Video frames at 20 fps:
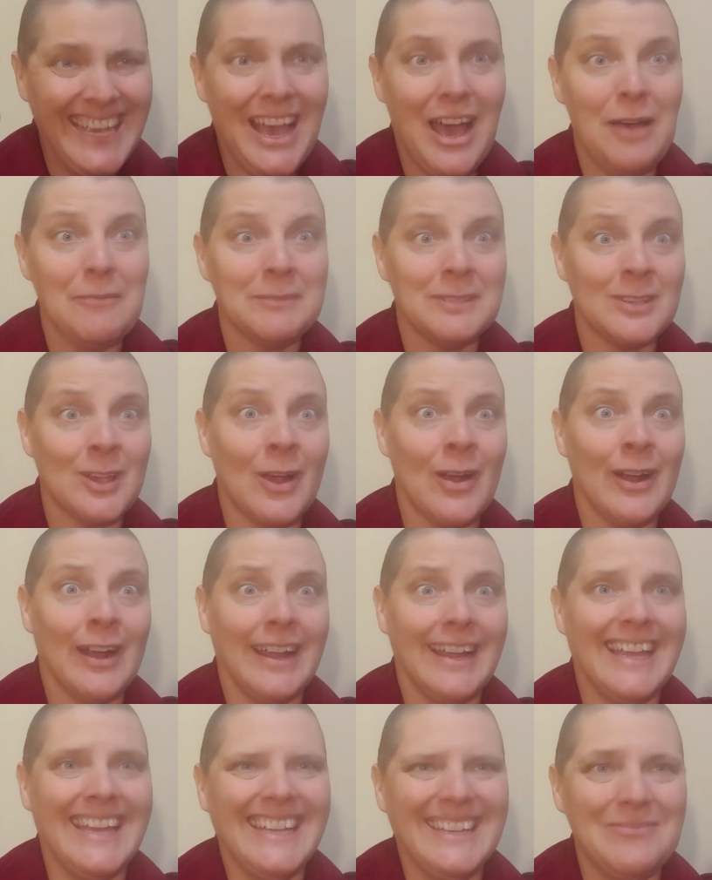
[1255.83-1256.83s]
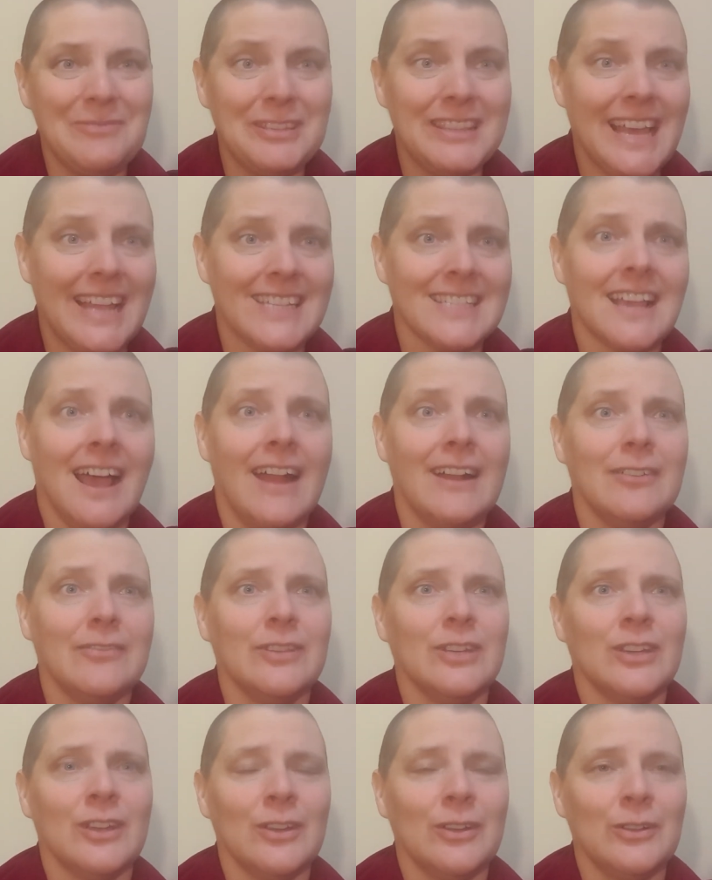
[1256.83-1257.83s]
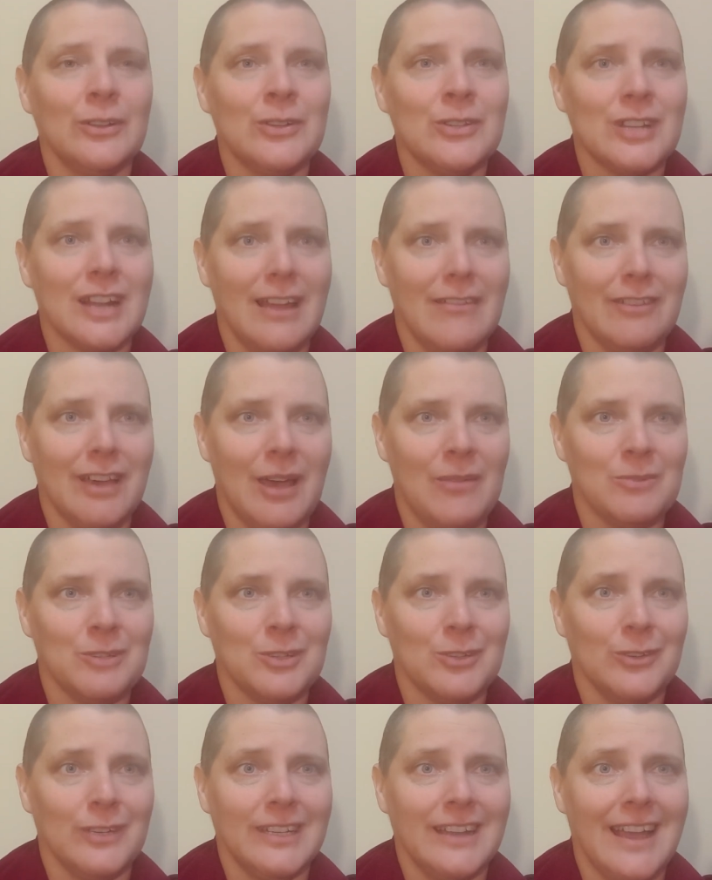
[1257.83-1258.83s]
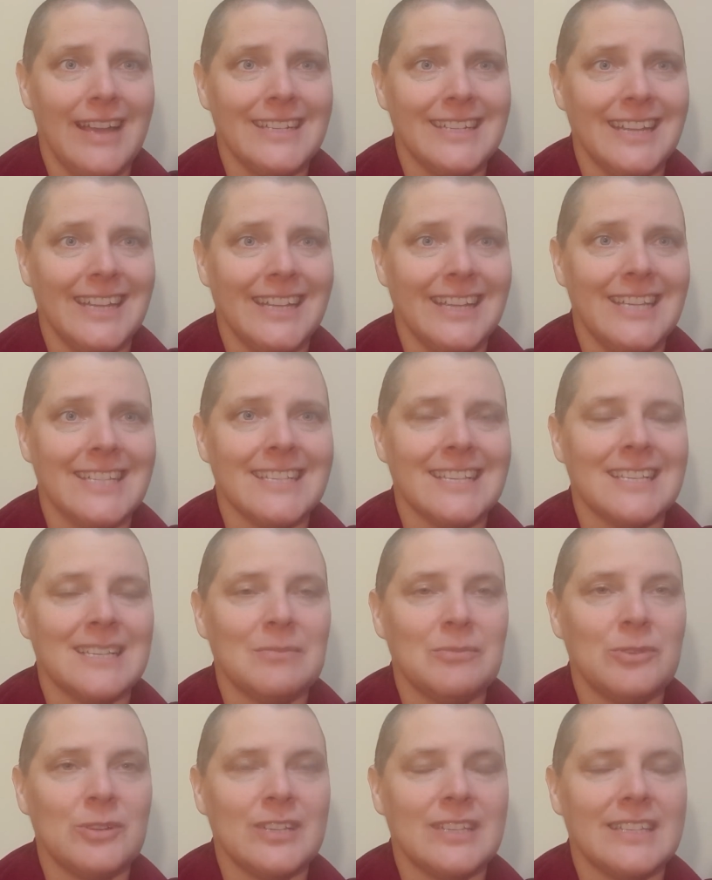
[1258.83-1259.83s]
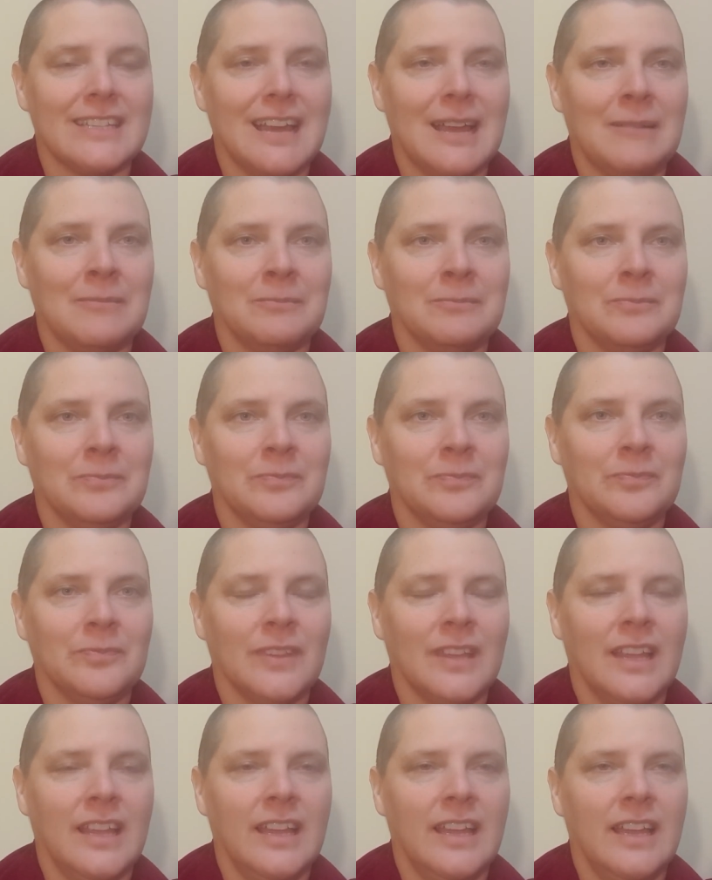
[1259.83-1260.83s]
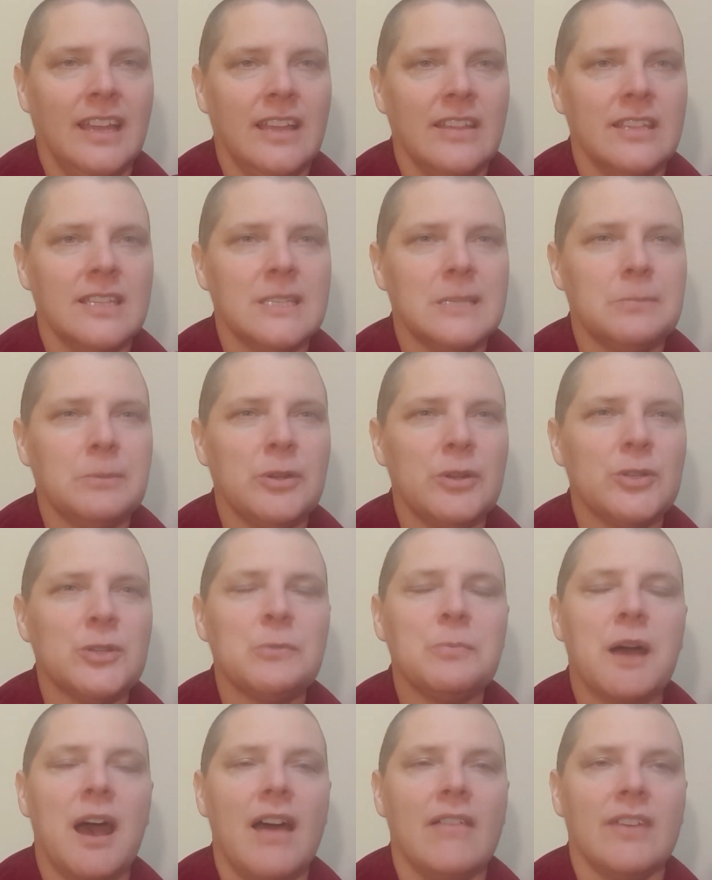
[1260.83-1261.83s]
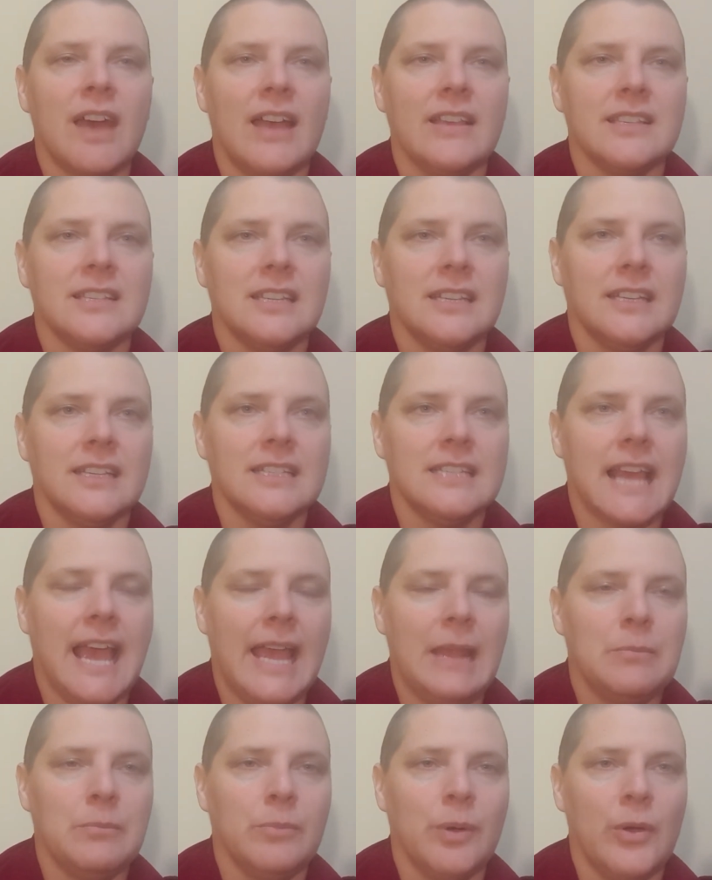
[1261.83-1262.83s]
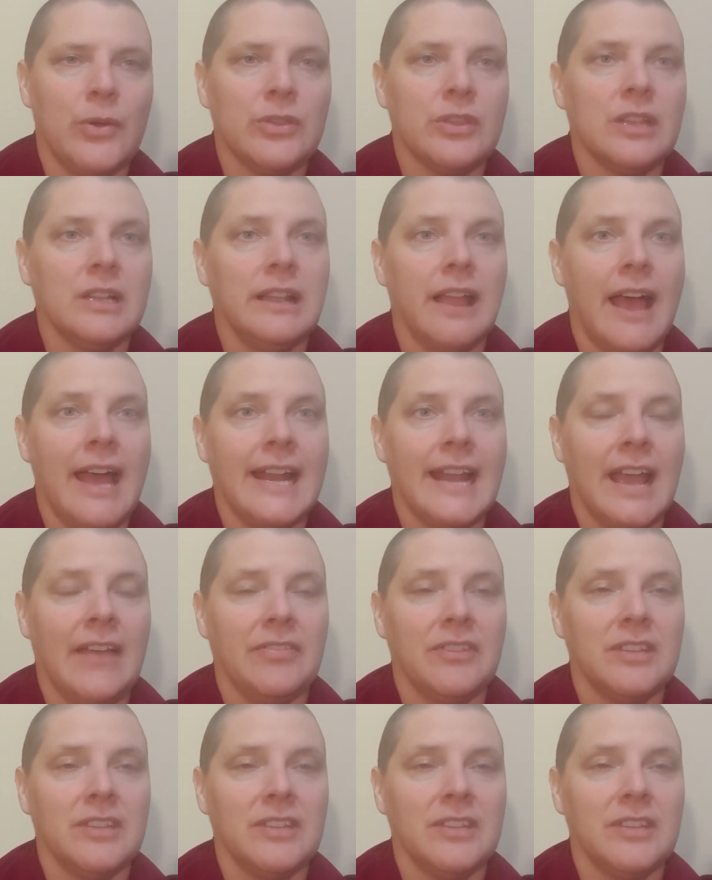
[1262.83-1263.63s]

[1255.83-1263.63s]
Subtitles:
I'm sorry, but that's kind of the conclusion I've come to in 19 years as a Buddhist nun. The spiritual path has to contain both the light and the